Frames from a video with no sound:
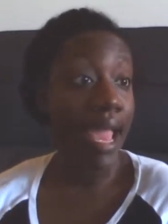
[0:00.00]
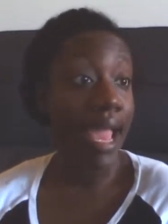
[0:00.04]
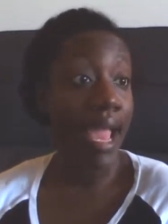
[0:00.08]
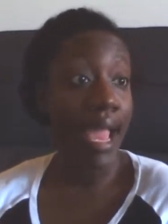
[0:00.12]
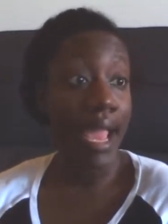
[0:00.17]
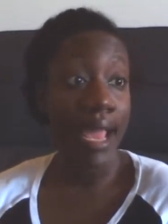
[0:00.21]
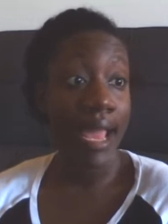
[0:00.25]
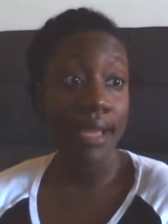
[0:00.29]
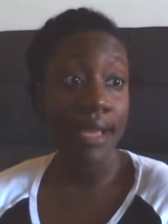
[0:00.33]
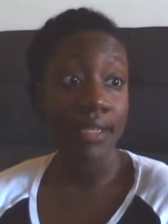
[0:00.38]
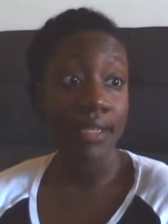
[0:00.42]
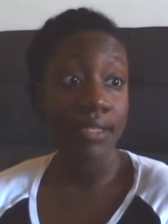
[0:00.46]

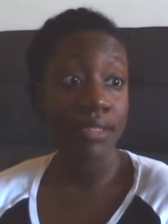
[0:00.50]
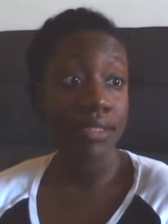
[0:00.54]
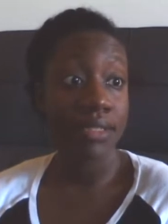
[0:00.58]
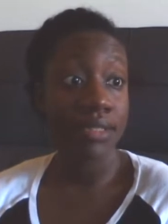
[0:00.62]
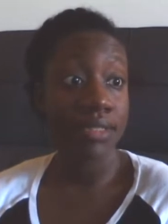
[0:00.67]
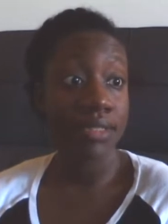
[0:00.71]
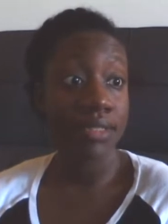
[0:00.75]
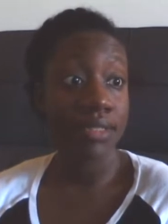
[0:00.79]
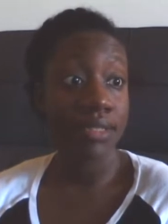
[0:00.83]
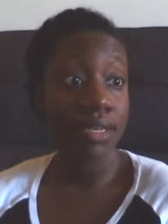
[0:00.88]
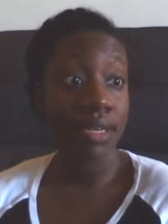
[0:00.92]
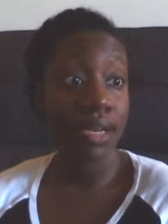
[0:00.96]

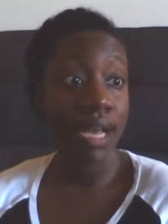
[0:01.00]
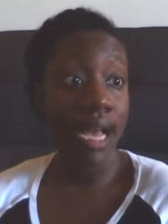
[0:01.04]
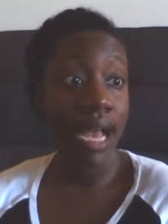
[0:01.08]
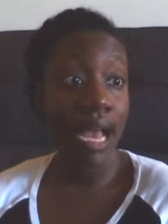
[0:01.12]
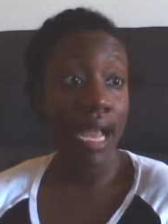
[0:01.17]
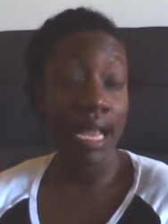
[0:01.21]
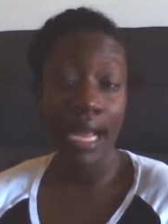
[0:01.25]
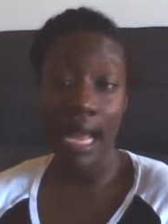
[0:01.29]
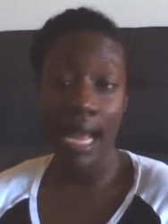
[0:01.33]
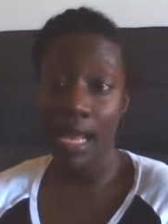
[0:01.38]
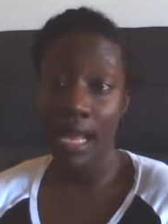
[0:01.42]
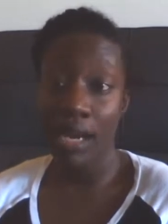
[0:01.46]
And
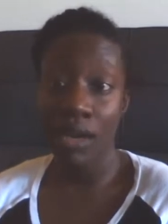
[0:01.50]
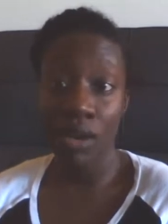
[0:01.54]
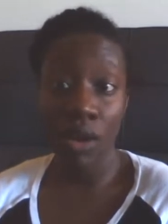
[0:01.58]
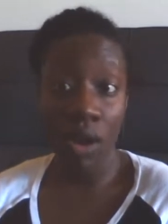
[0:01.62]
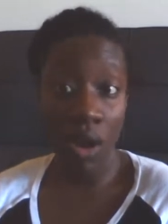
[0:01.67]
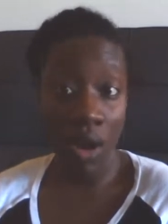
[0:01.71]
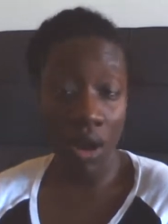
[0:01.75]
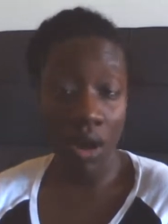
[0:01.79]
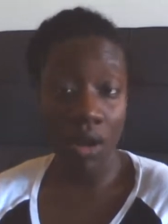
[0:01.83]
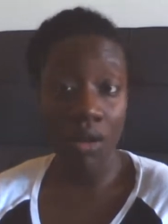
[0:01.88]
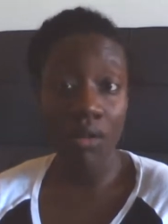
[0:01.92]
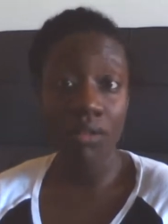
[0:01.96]
I got a
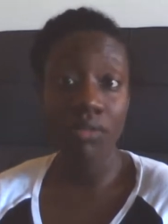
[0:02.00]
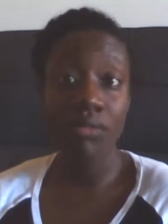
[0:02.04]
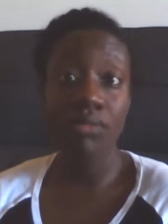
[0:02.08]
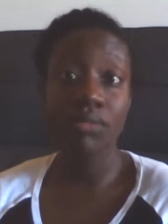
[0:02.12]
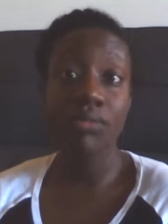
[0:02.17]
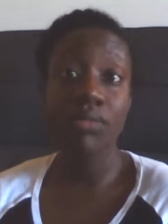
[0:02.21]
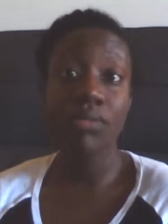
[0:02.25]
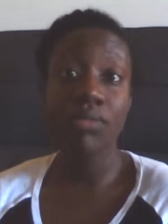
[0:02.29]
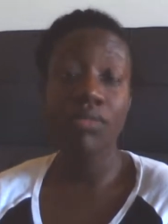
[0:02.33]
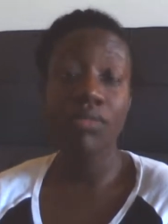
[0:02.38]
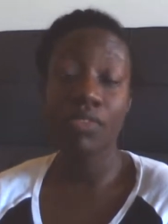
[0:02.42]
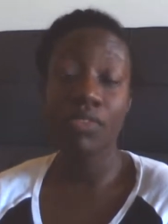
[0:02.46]
call
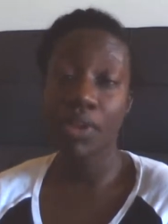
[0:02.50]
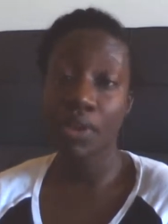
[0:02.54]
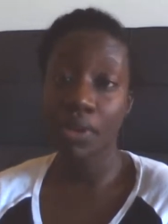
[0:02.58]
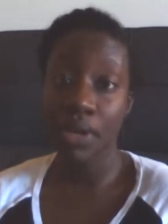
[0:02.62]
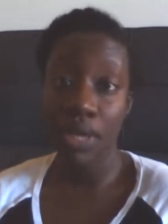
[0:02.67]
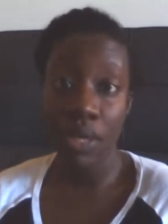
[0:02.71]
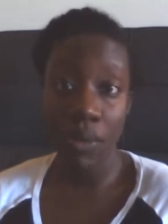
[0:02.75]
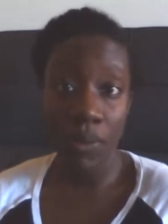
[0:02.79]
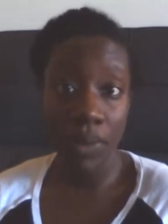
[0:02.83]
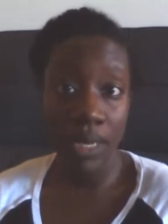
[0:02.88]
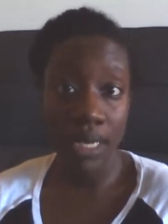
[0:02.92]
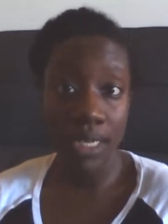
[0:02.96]

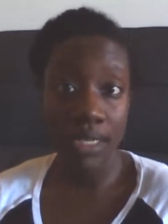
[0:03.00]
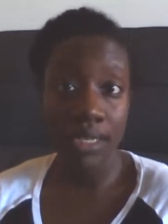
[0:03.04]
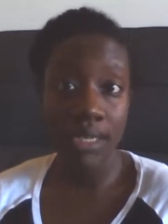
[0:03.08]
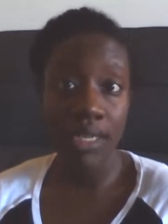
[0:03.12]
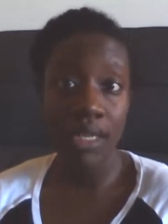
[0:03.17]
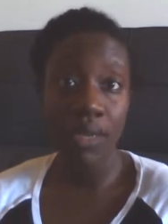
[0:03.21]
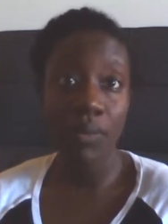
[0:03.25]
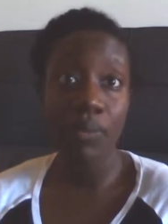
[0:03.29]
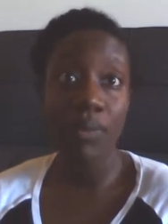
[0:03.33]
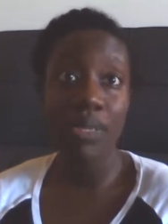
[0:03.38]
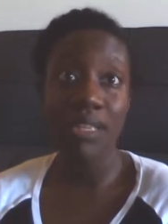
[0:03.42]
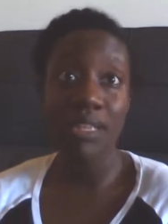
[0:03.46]
very
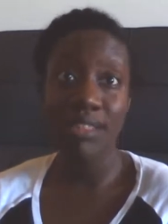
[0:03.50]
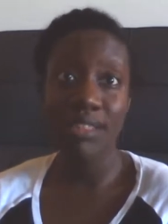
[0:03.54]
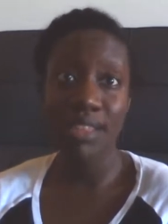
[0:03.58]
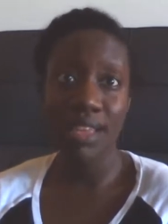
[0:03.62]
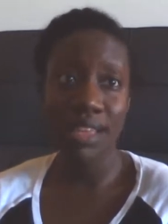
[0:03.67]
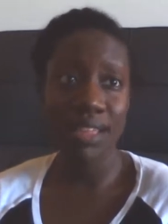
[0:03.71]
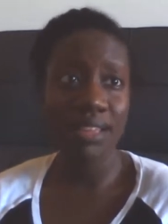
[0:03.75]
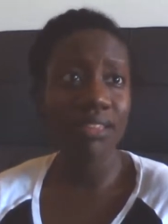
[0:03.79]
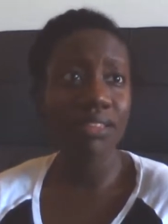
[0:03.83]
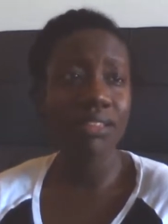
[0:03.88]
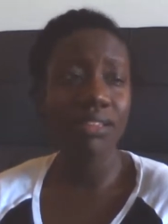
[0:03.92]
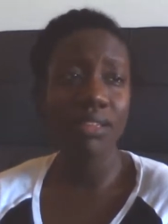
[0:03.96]
quickly
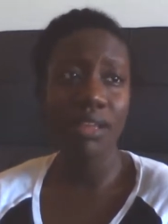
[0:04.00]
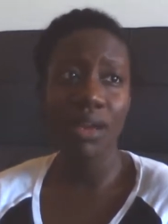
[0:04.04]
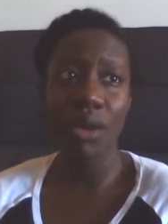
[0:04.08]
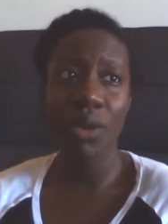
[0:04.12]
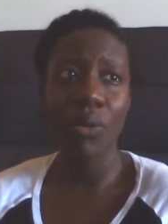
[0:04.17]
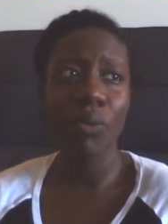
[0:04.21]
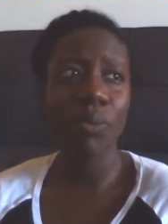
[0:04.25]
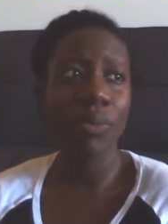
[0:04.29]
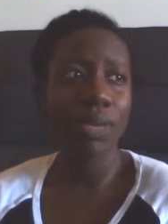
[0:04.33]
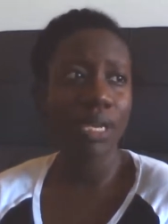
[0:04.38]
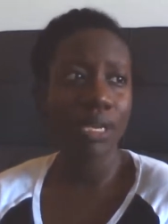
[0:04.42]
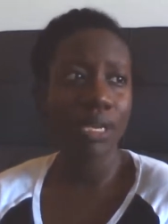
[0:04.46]
within
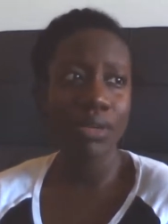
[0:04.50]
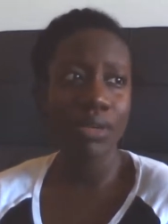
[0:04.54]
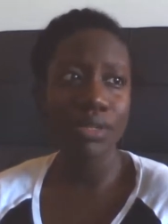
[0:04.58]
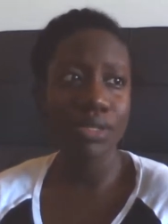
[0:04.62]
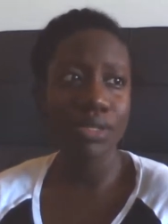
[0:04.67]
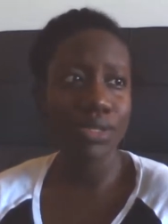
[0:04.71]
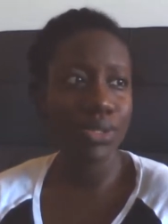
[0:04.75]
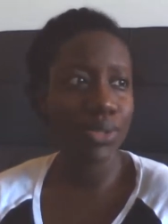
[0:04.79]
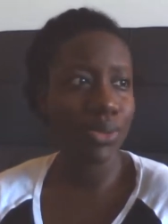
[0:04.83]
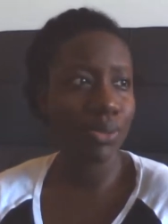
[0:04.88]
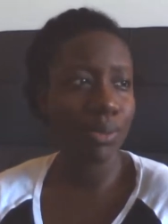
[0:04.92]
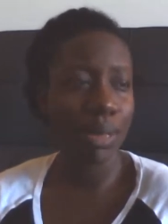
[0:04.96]
a week or
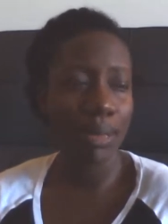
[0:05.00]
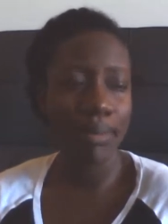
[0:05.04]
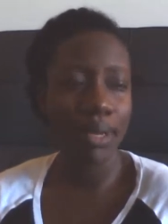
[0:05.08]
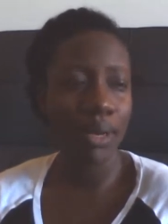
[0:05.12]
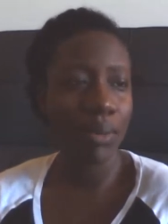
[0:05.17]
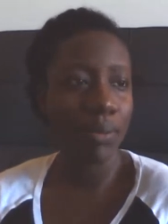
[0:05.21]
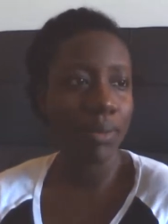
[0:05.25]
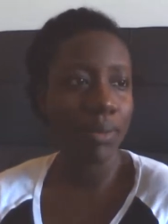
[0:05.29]
two, maybe a